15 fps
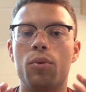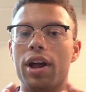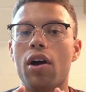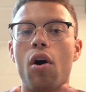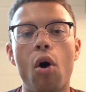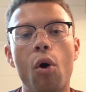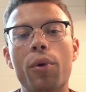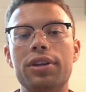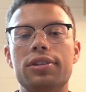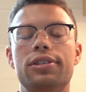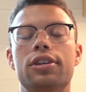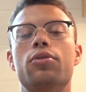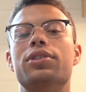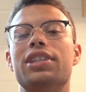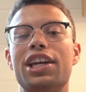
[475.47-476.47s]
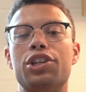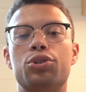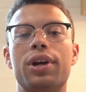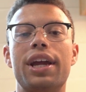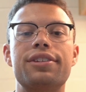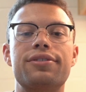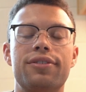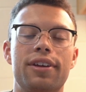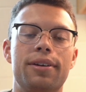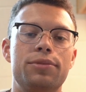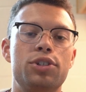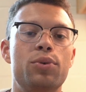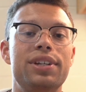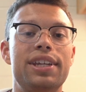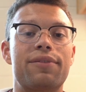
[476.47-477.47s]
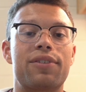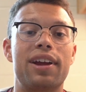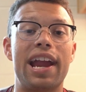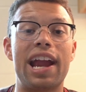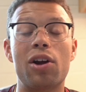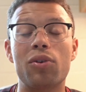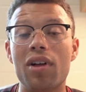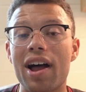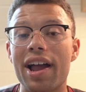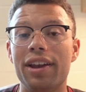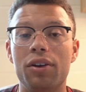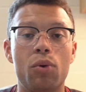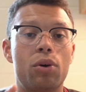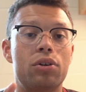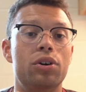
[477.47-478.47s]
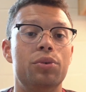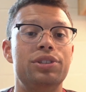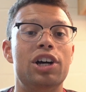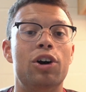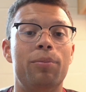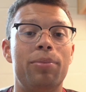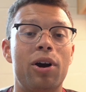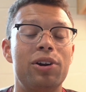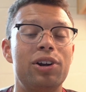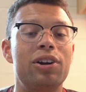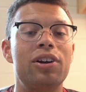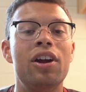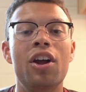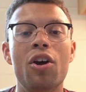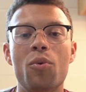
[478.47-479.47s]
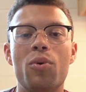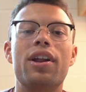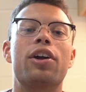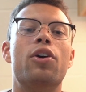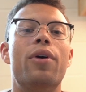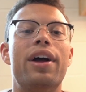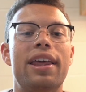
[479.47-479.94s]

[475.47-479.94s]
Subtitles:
What I always do is I transfer them to a different airline or hotel partner when I